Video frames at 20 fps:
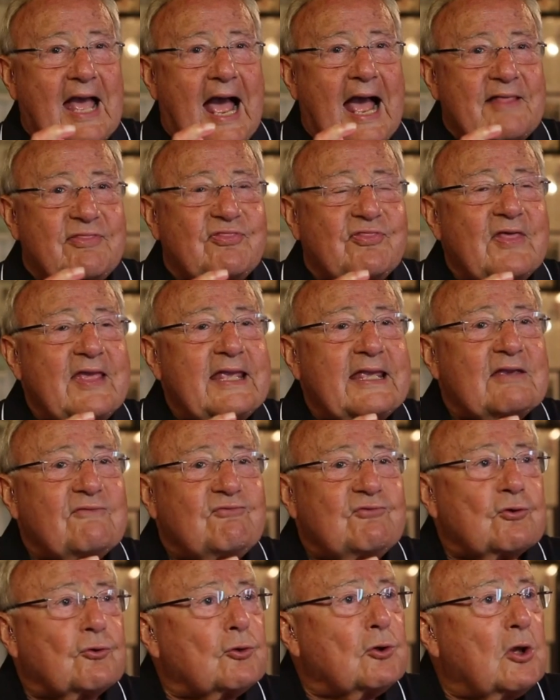I think if
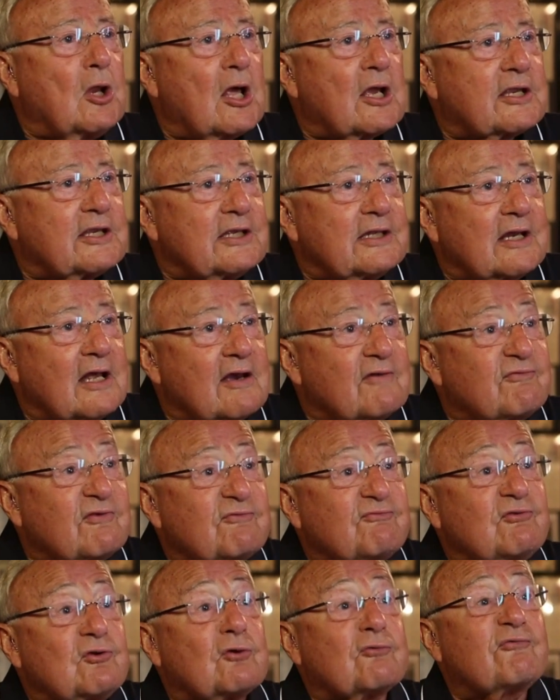you're lucky enough,
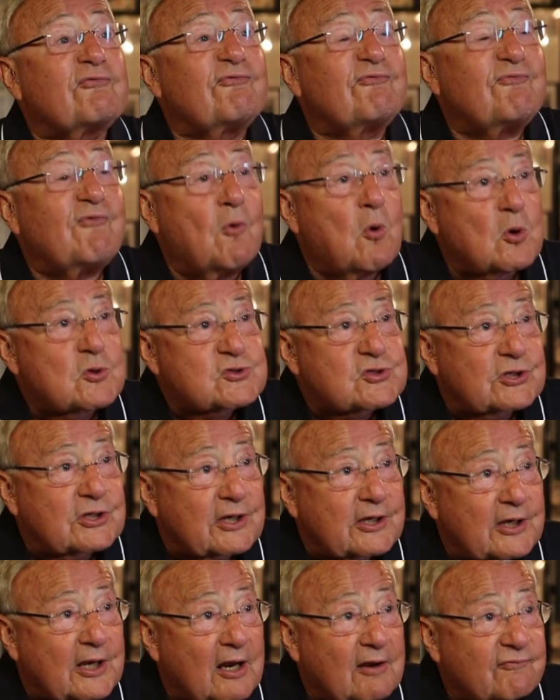if you're fortunate
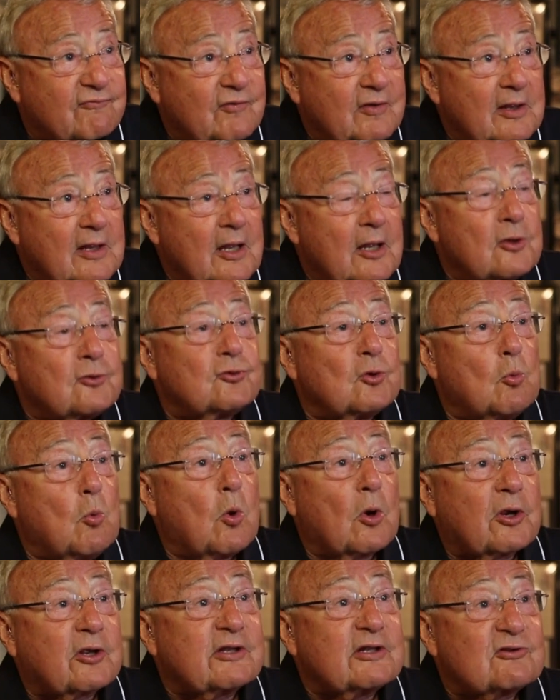enough to
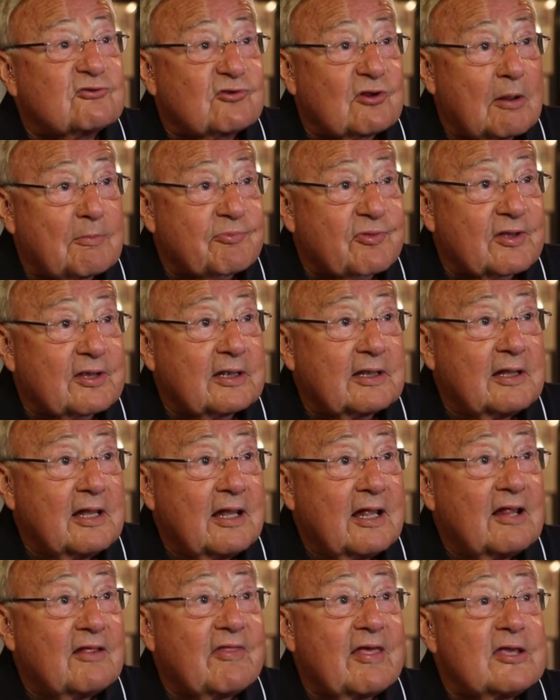work at something
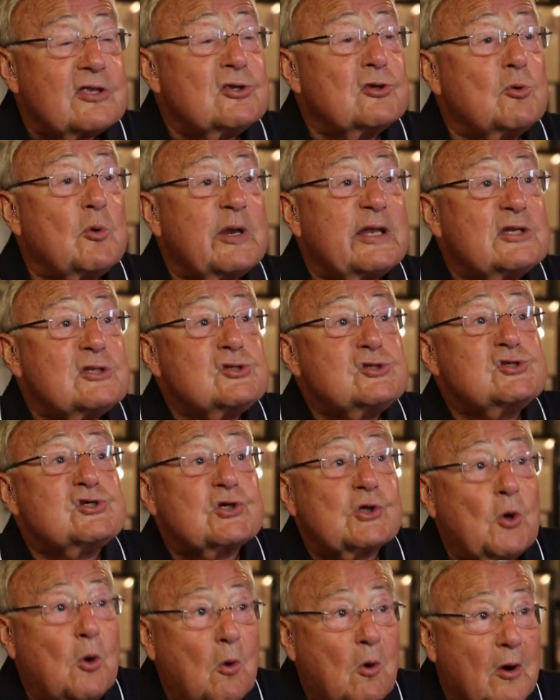that you
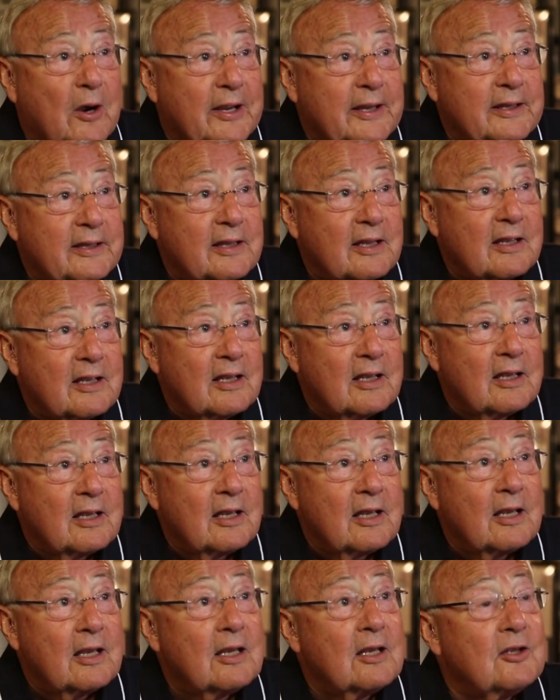enjoy,
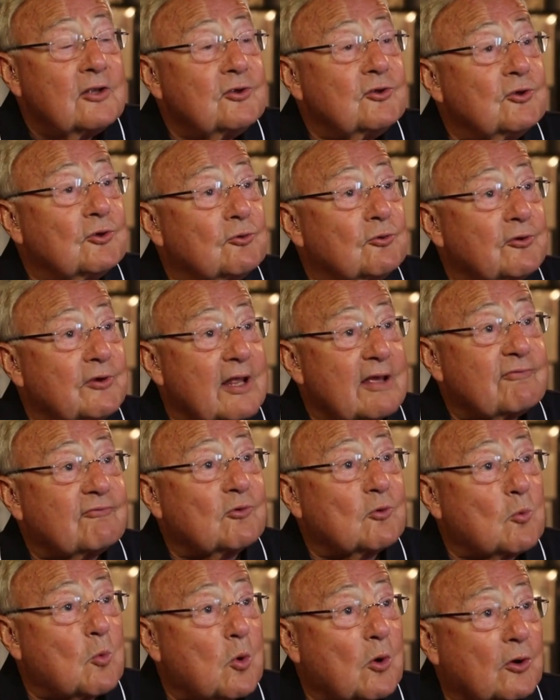you'll
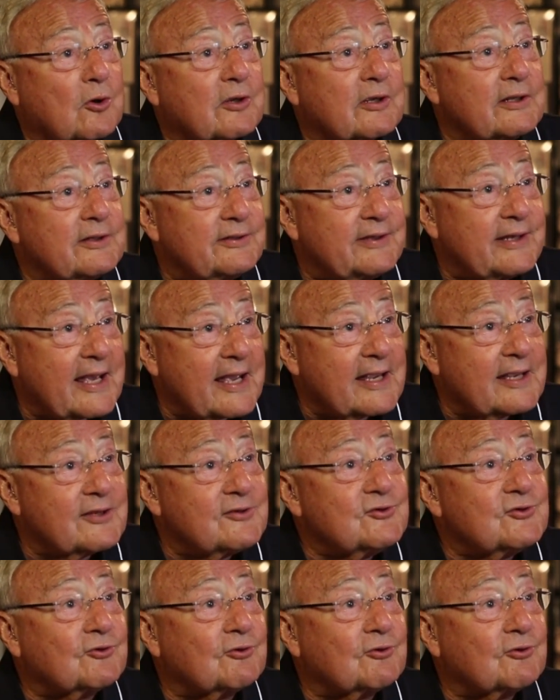never work a day in your